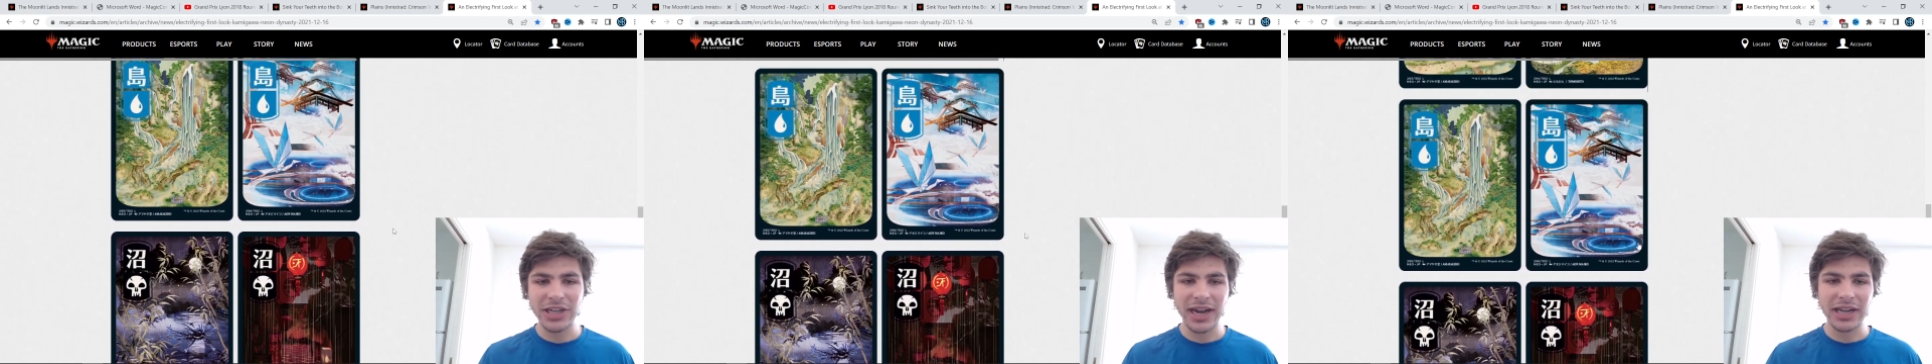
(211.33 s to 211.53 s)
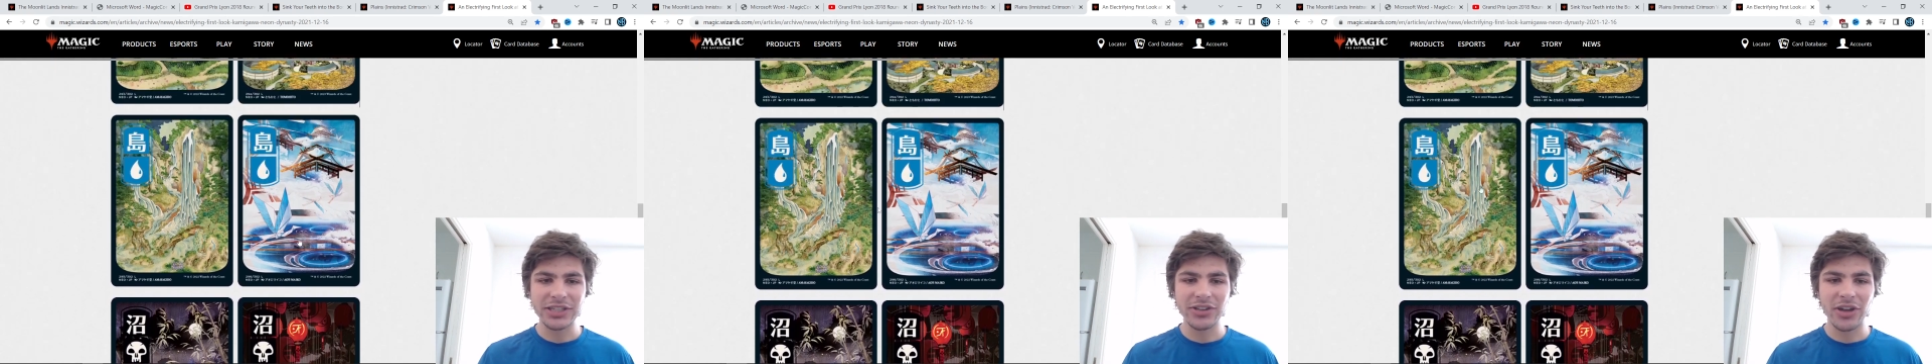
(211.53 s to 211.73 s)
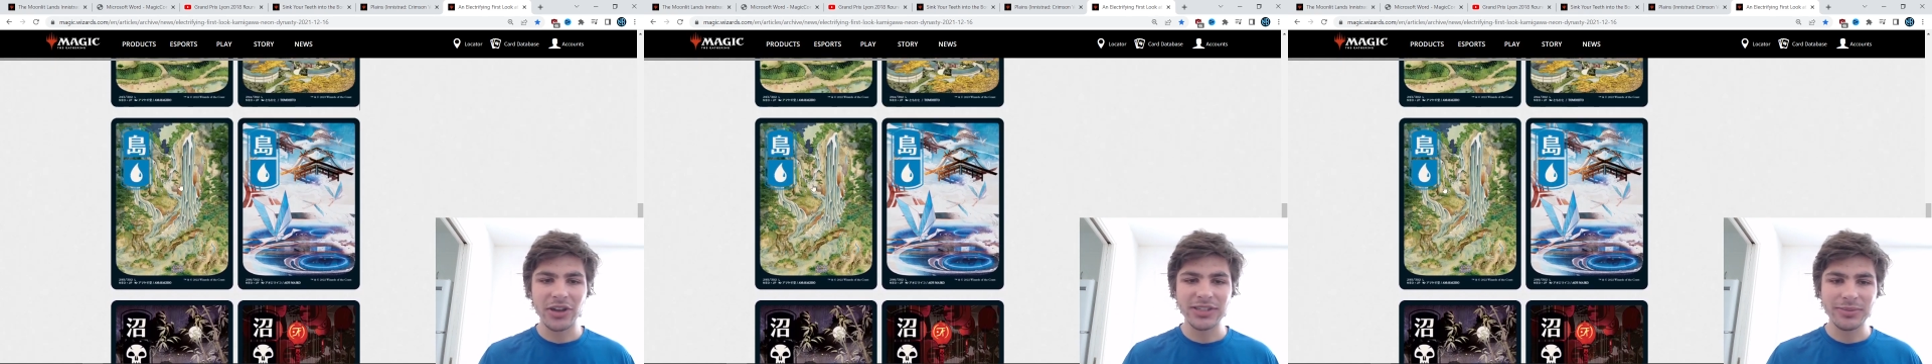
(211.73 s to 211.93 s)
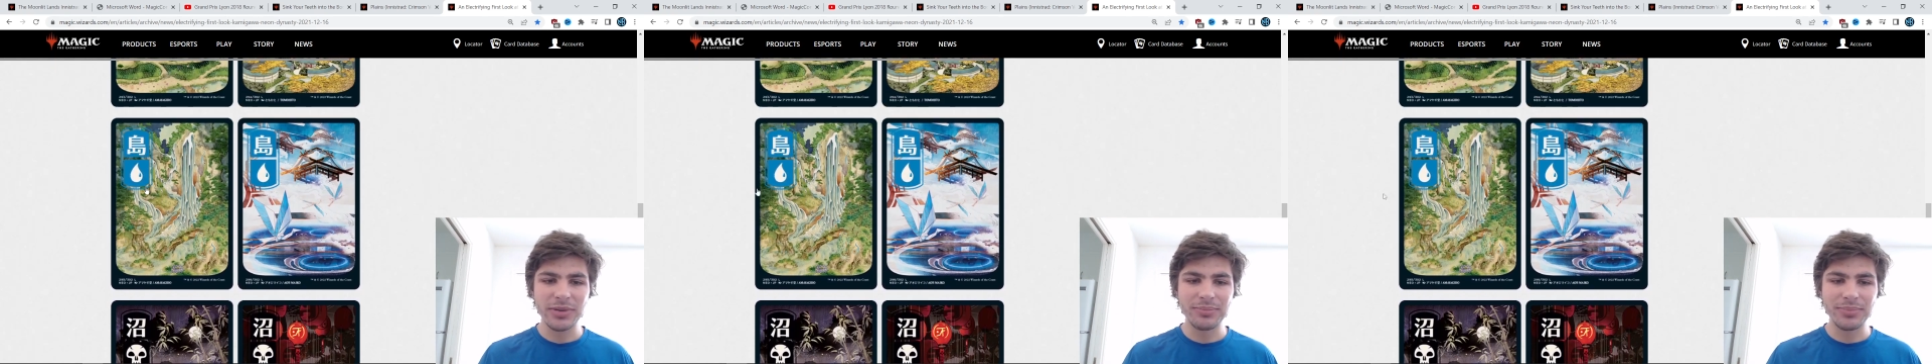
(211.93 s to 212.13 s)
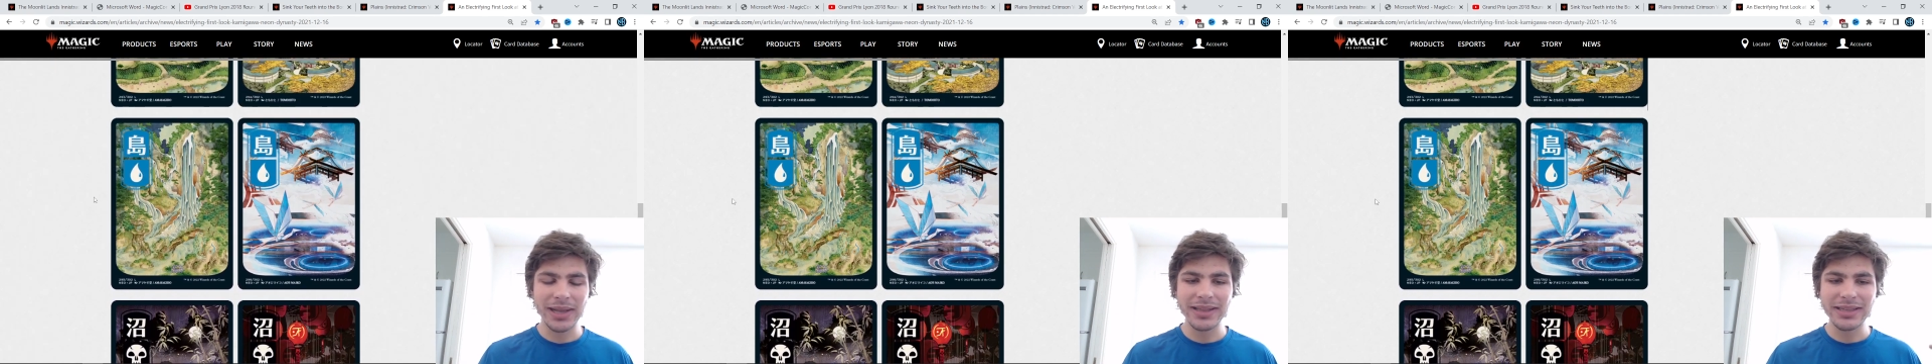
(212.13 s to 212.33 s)
and I saw
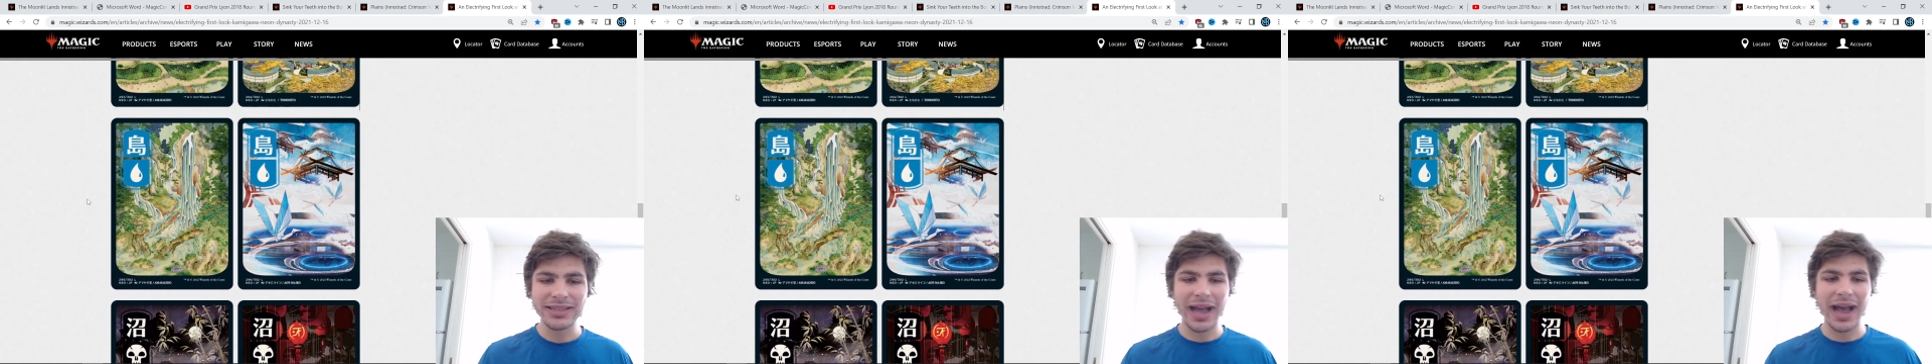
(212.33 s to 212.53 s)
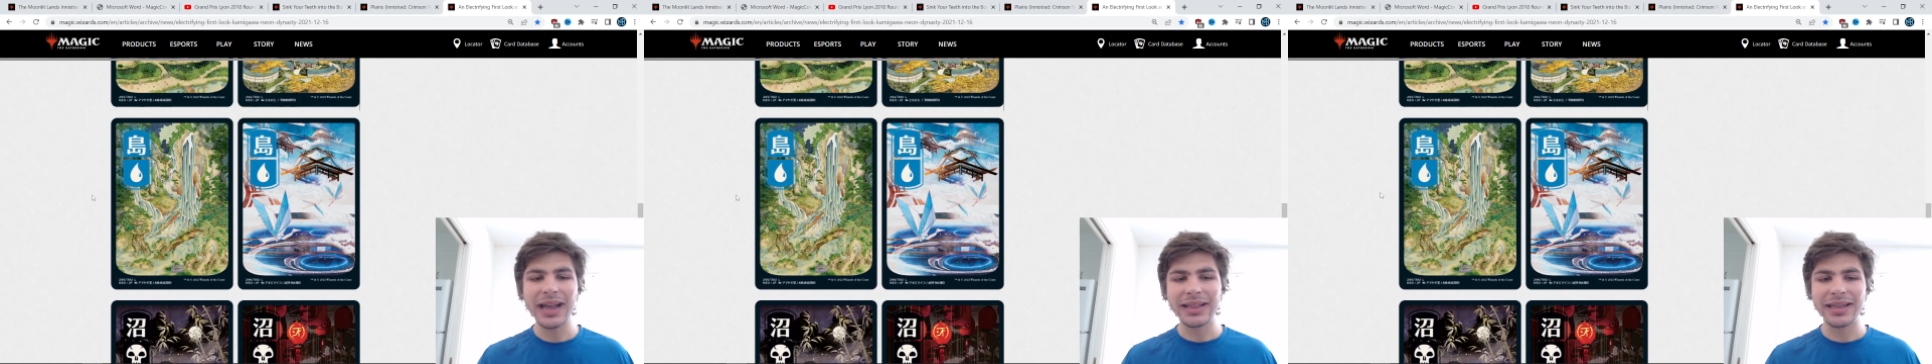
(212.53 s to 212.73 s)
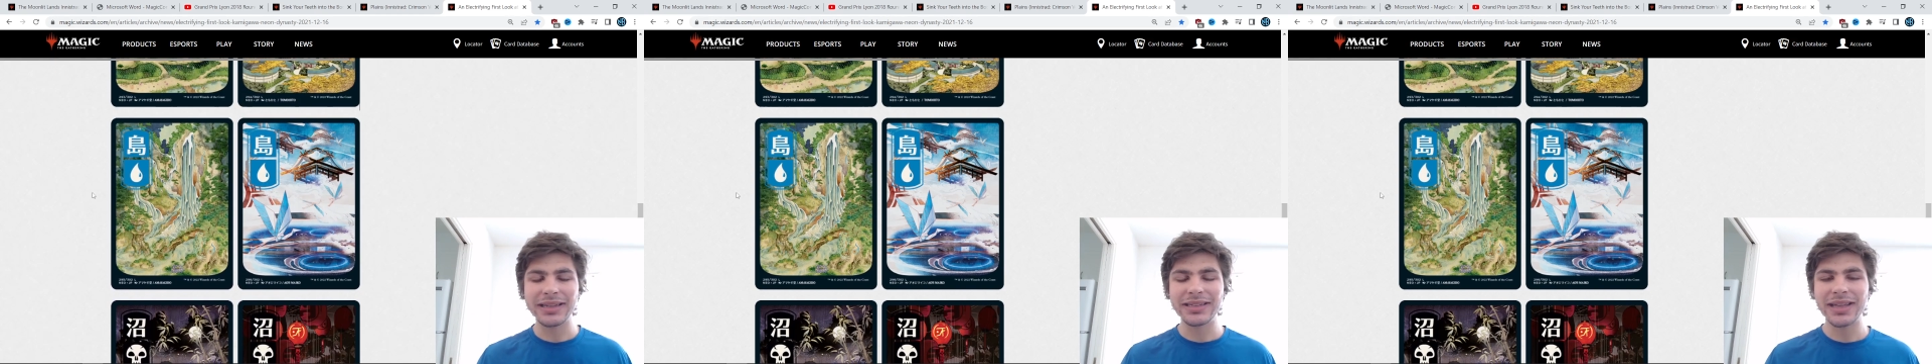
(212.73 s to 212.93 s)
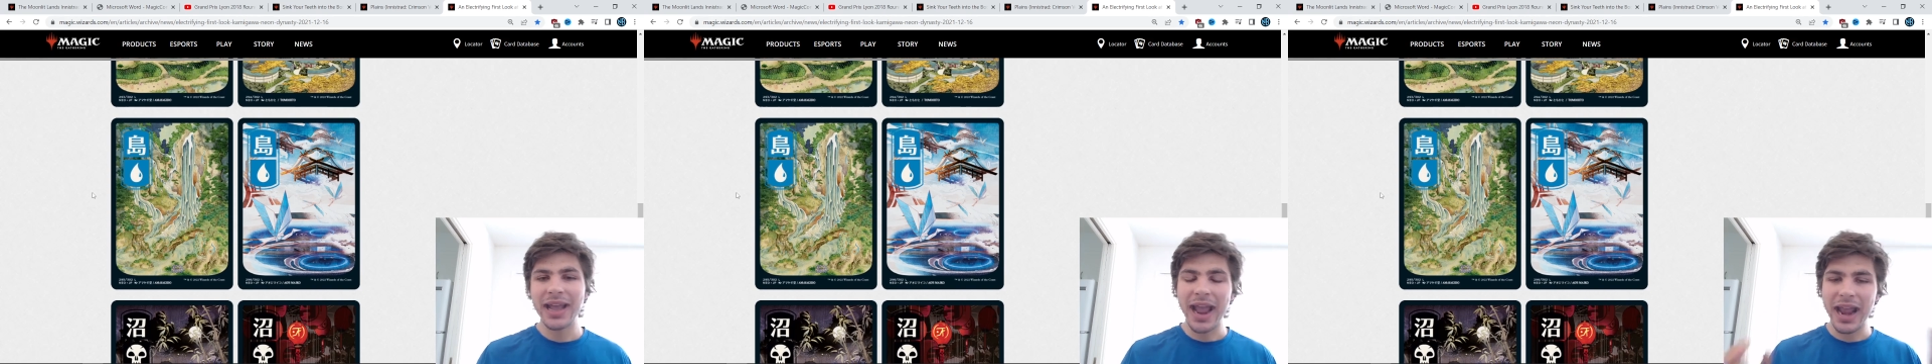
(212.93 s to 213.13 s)
someone play this island,